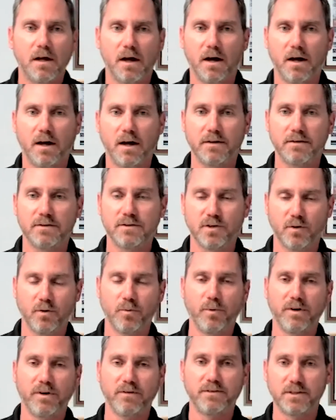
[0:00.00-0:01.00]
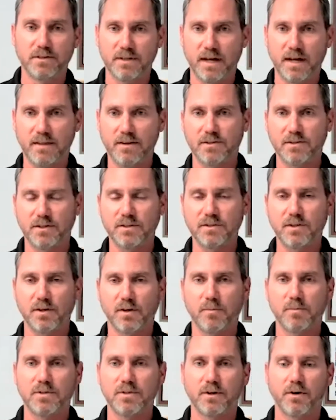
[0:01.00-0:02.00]
And so we've designed the
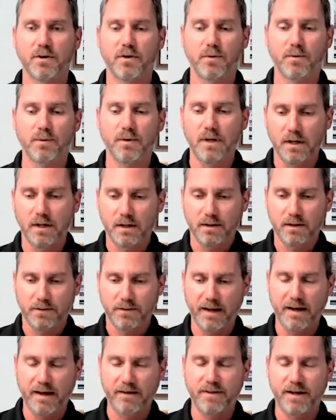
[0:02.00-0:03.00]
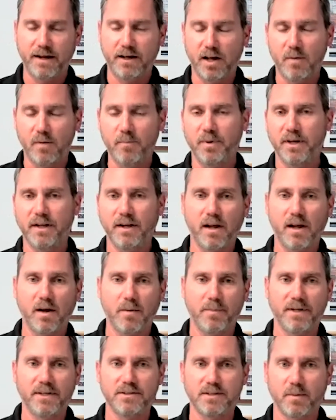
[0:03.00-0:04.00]
system so they have that
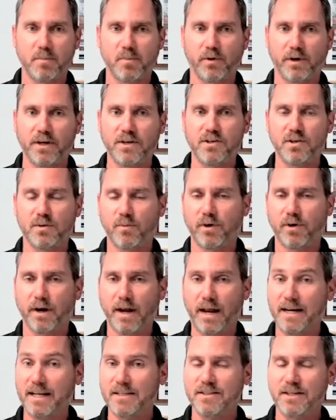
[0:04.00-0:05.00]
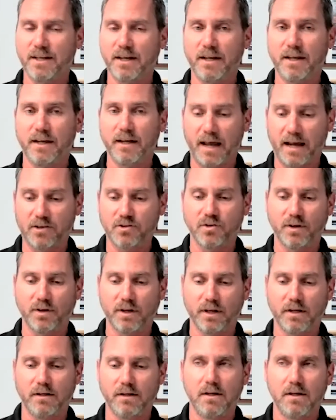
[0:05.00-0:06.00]
company separation where NET
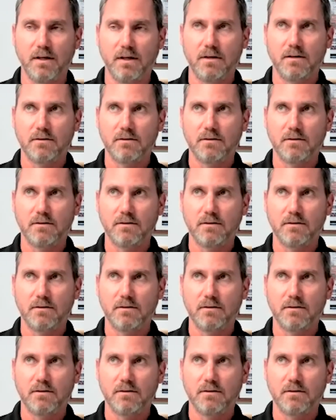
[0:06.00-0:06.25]
actually,